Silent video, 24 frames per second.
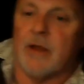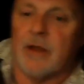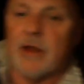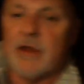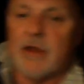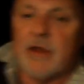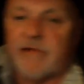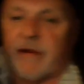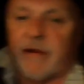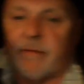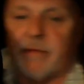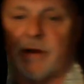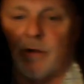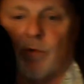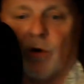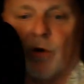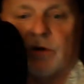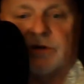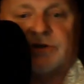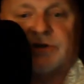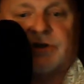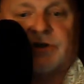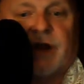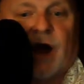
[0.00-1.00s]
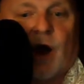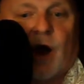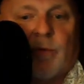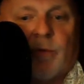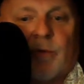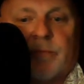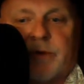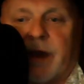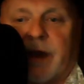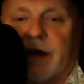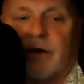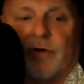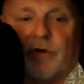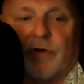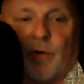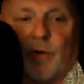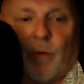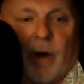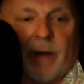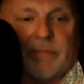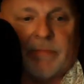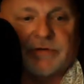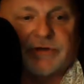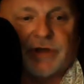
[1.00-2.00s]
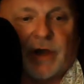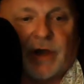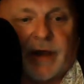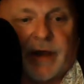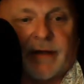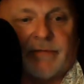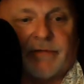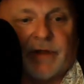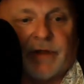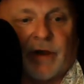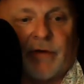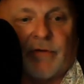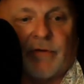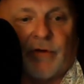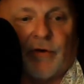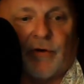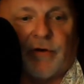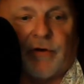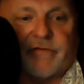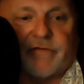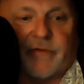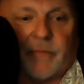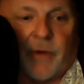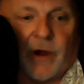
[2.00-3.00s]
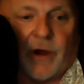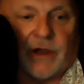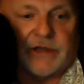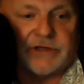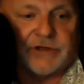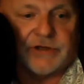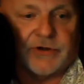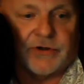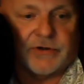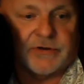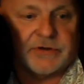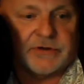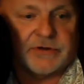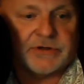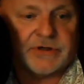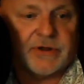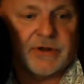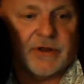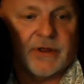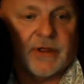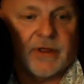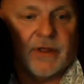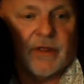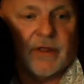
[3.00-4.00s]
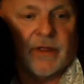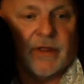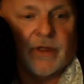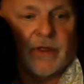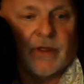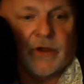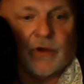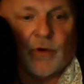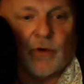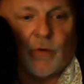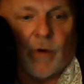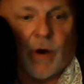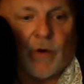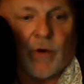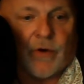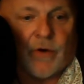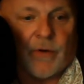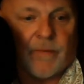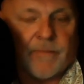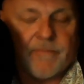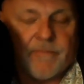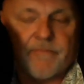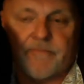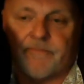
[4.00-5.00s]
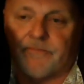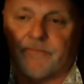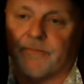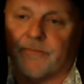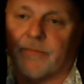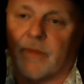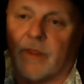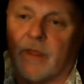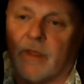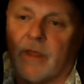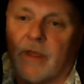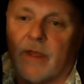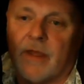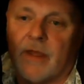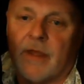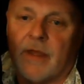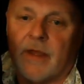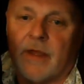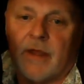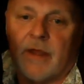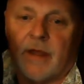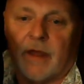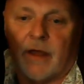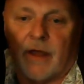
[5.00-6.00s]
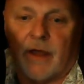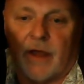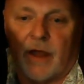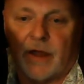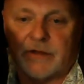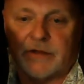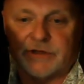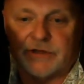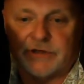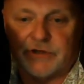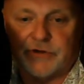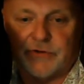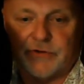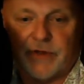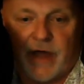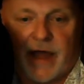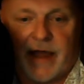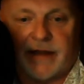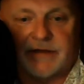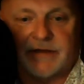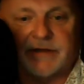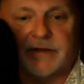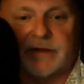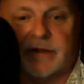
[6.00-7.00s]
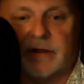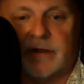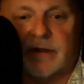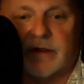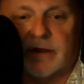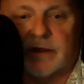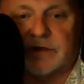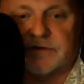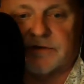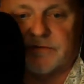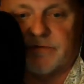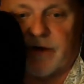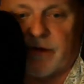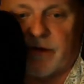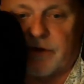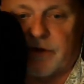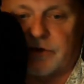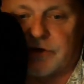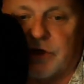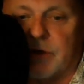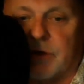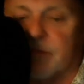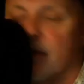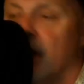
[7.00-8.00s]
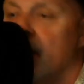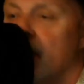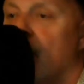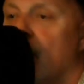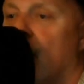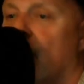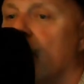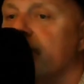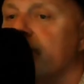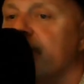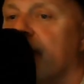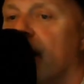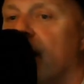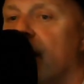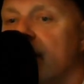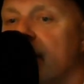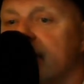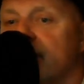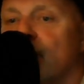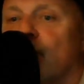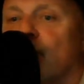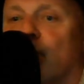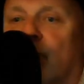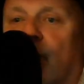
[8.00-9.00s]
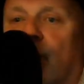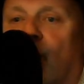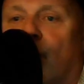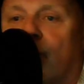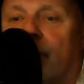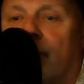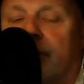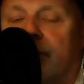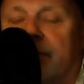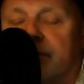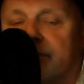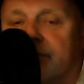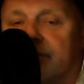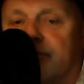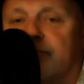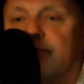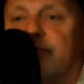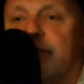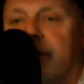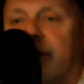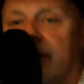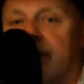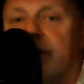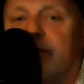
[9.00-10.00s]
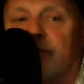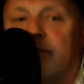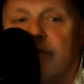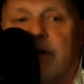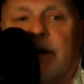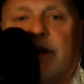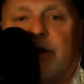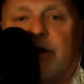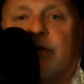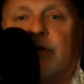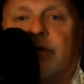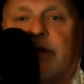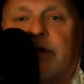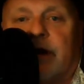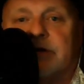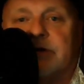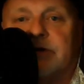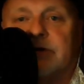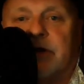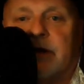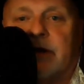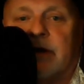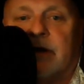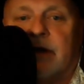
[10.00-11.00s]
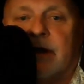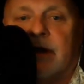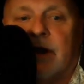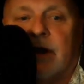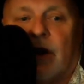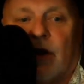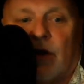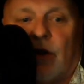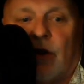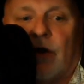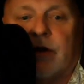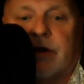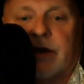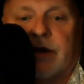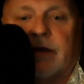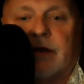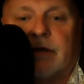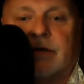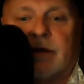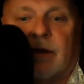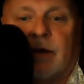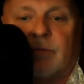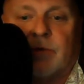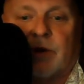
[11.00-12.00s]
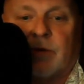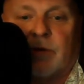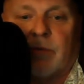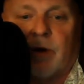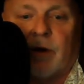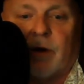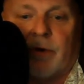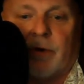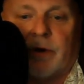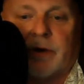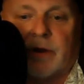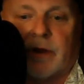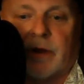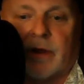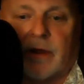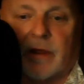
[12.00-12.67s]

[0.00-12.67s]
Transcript: If anybody wants an album, get it on the website, download it from iTunes. You're welcome to do that. It's very cheap. I've heard the whole album. It's really, really good actually. I like it. I'm going to buy one.